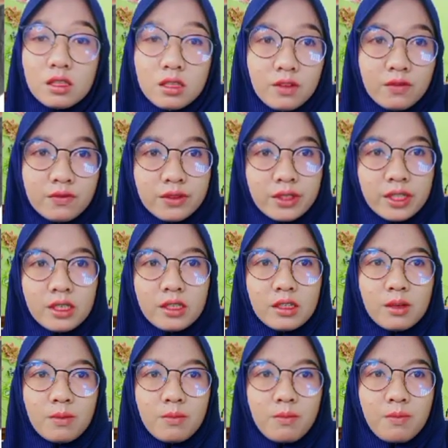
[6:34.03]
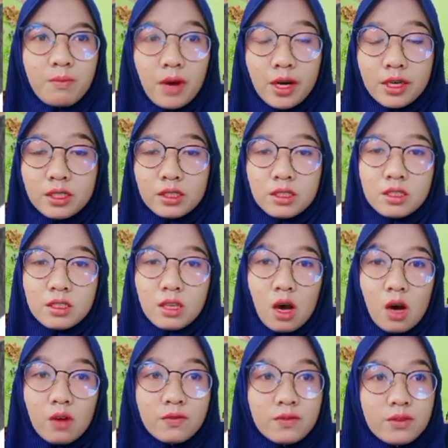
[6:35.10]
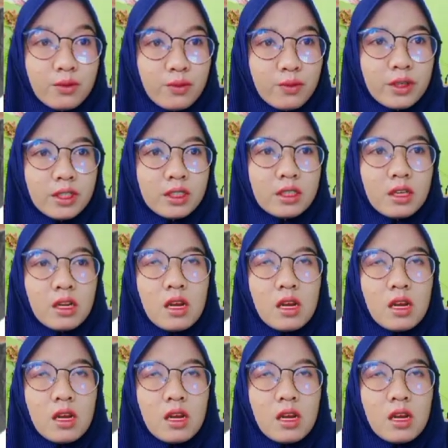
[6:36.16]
different parts of the word